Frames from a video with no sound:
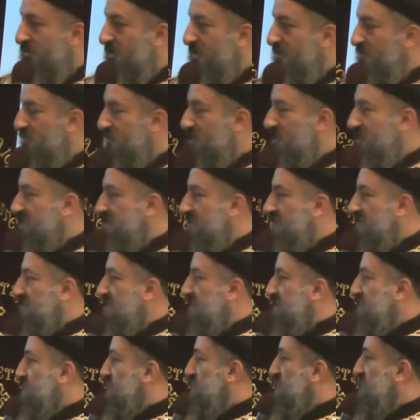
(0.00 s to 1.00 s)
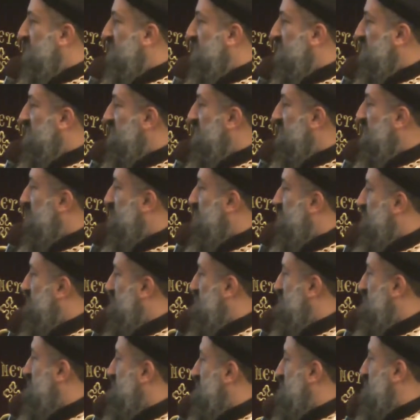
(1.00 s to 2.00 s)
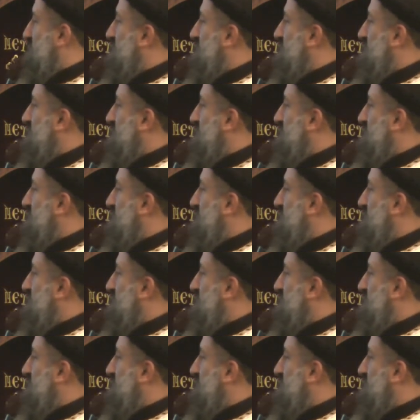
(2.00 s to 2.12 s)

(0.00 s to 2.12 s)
Abuna starts procession, he goes to the